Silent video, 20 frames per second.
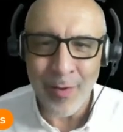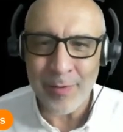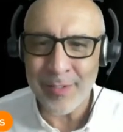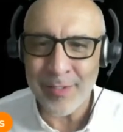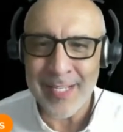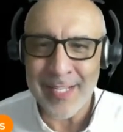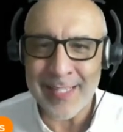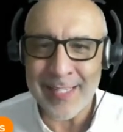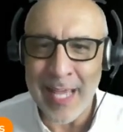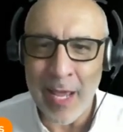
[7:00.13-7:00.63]
It
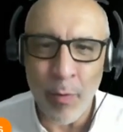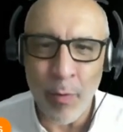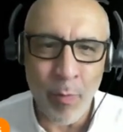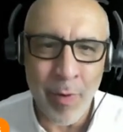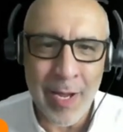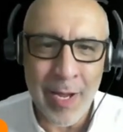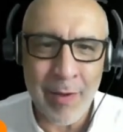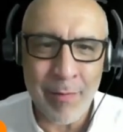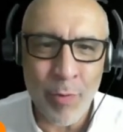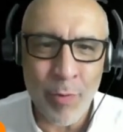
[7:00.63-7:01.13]
was like that
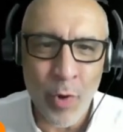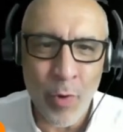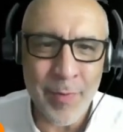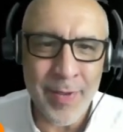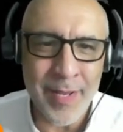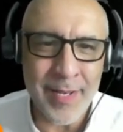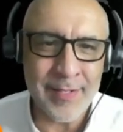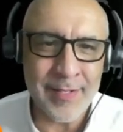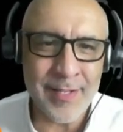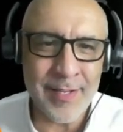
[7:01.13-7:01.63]
wow moment.